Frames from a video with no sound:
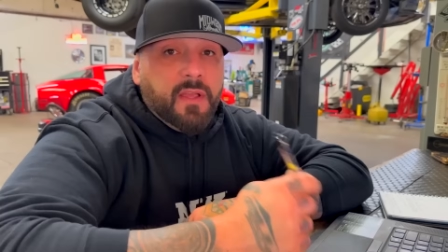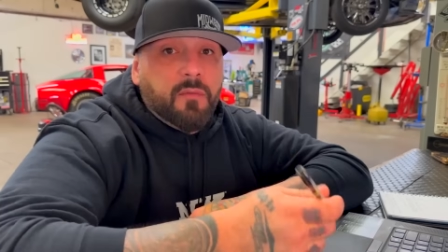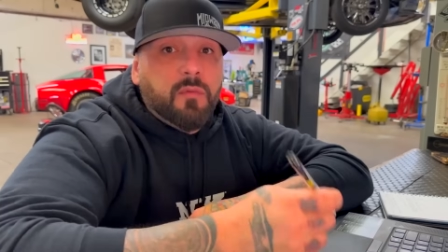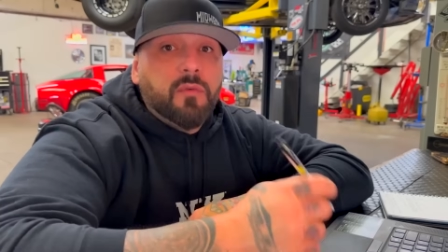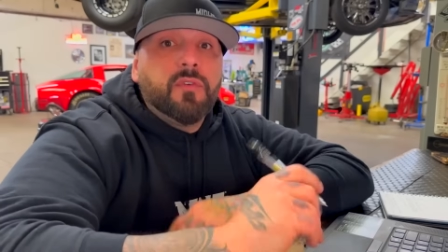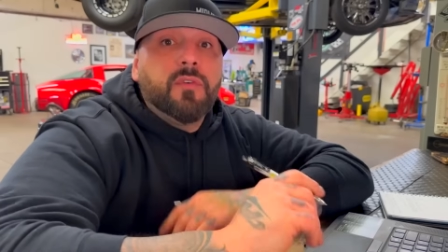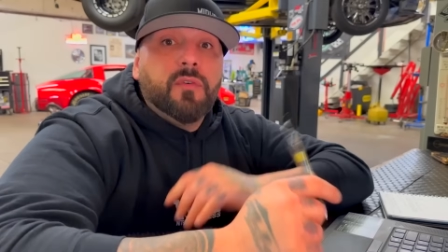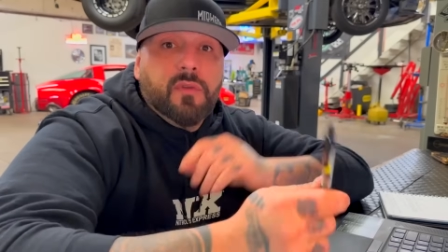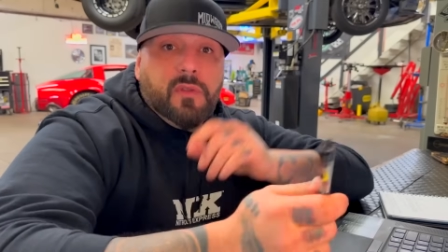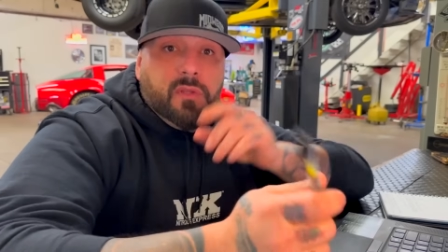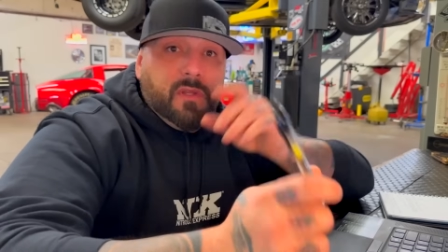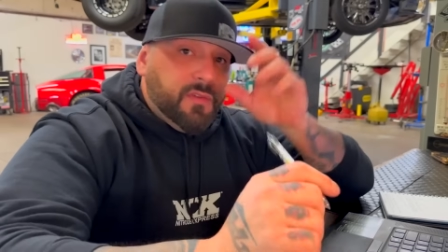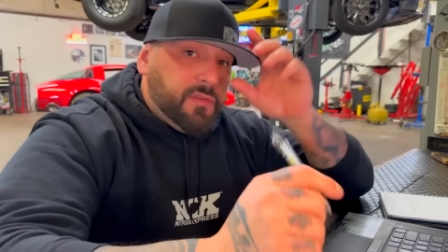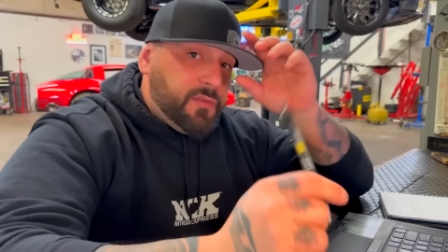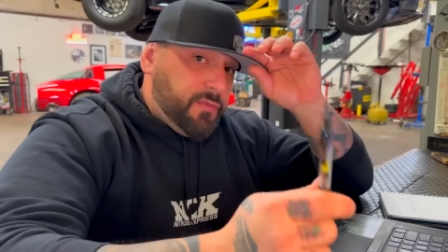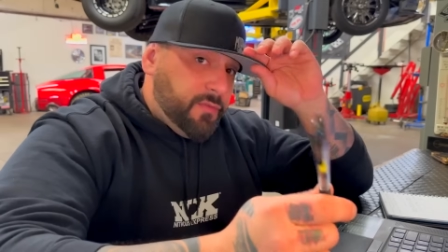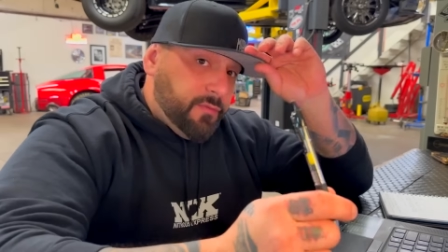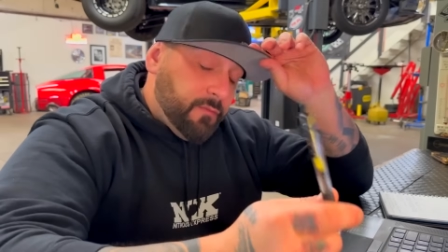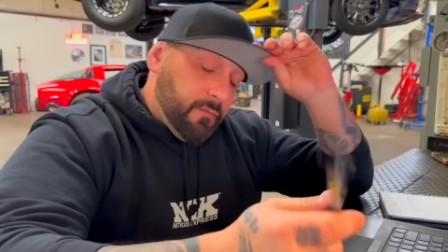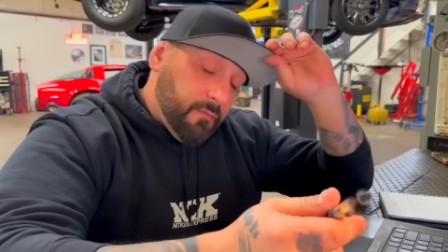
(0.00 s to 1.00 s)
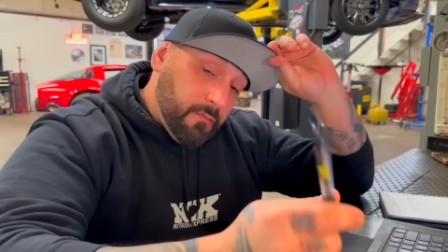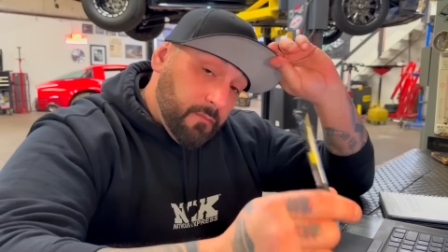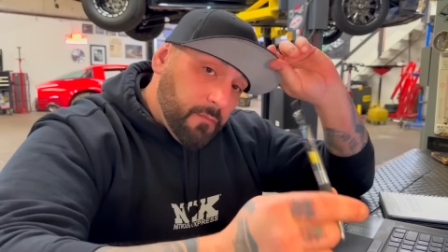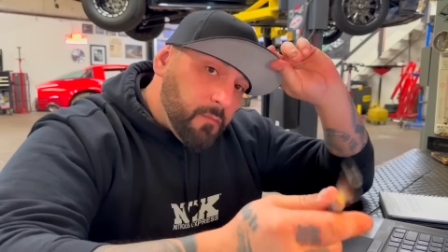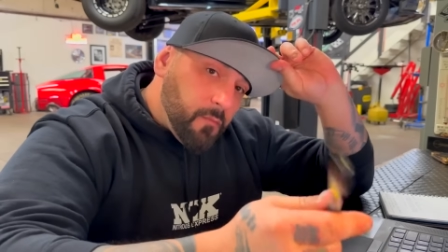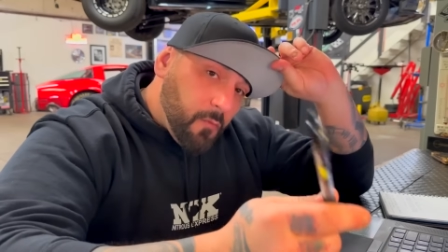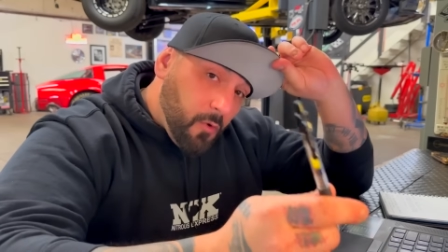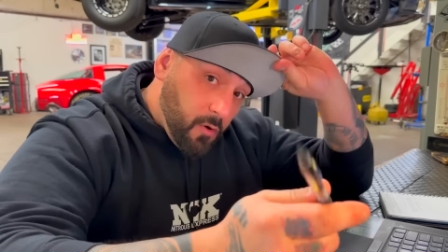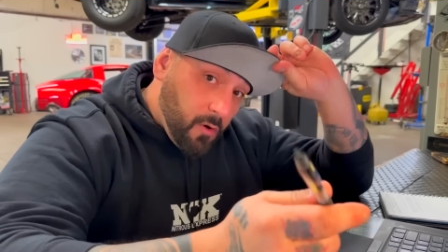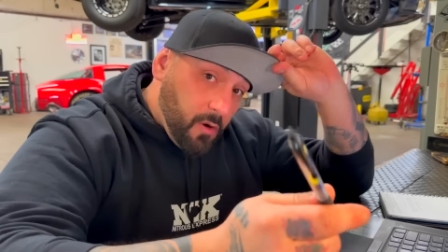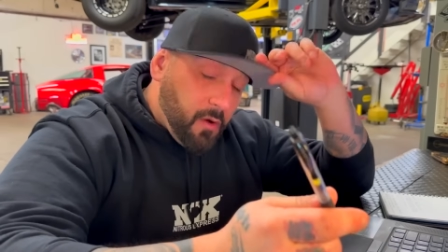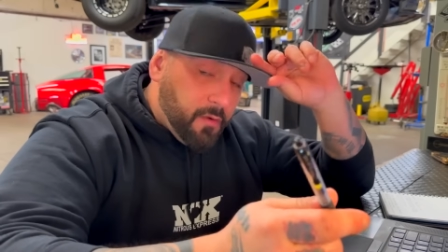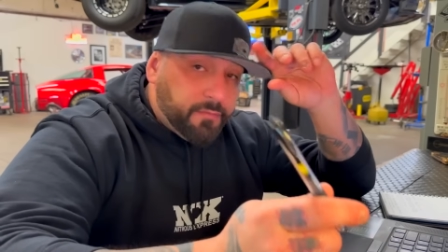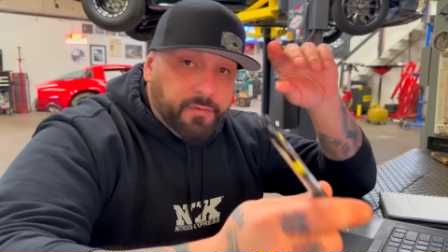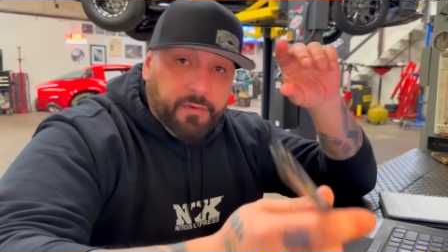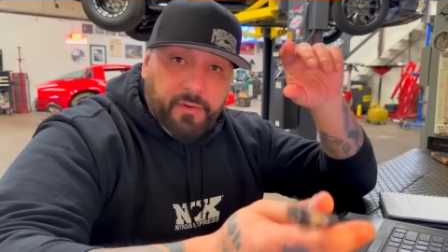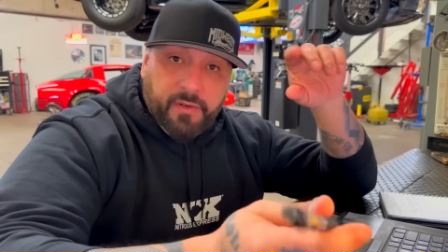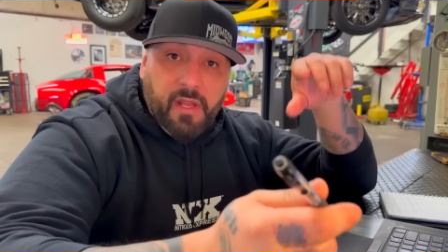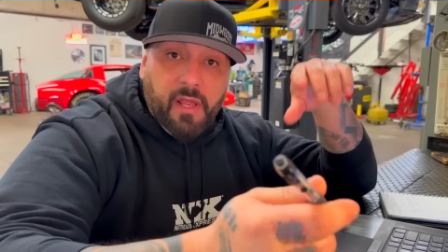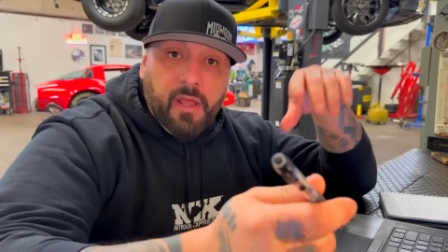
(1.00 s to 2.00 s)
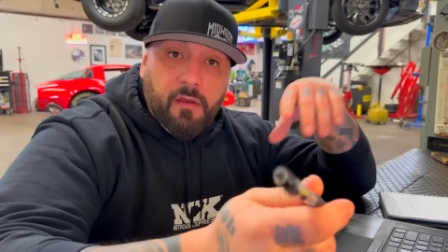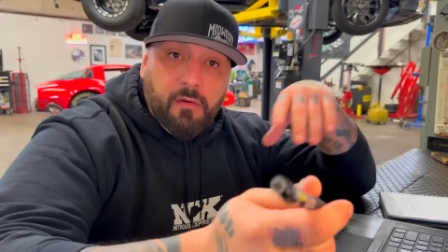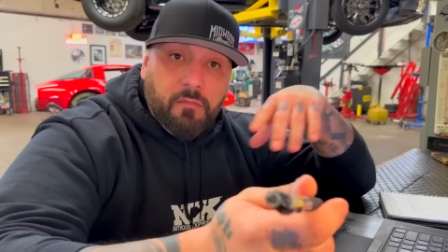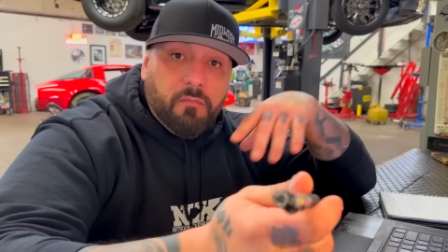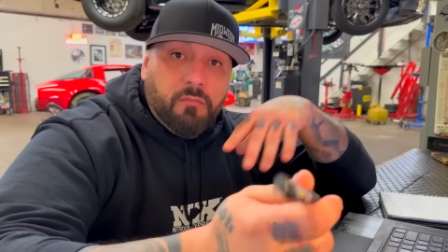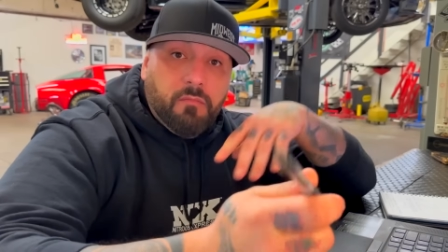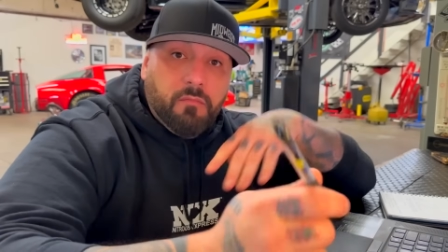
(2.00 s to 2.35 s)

Like, we're doing this more often now,